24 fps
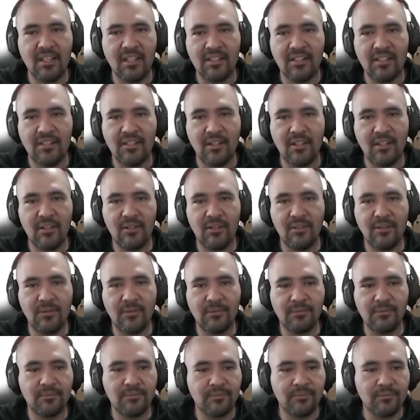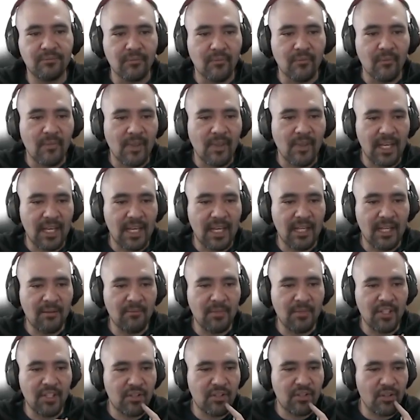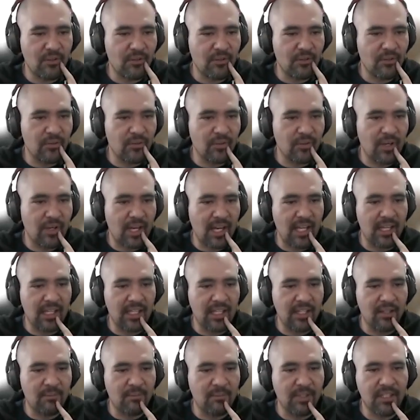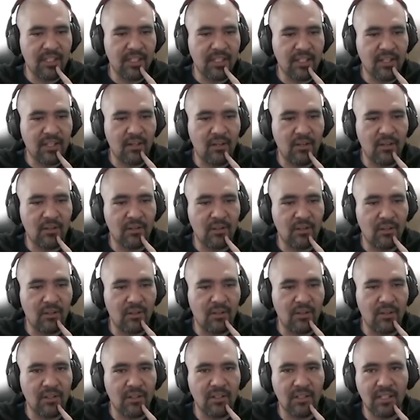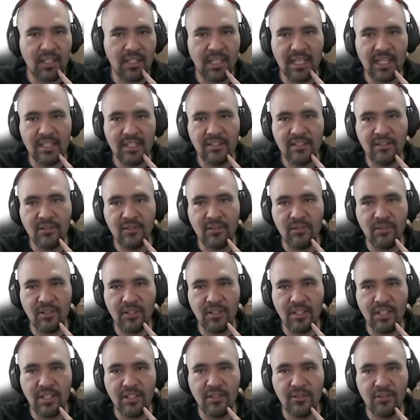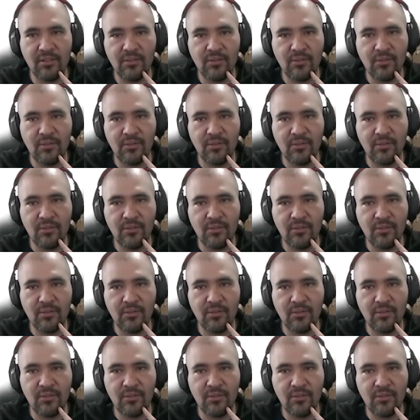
So let me show you a little bit the code, or let's continue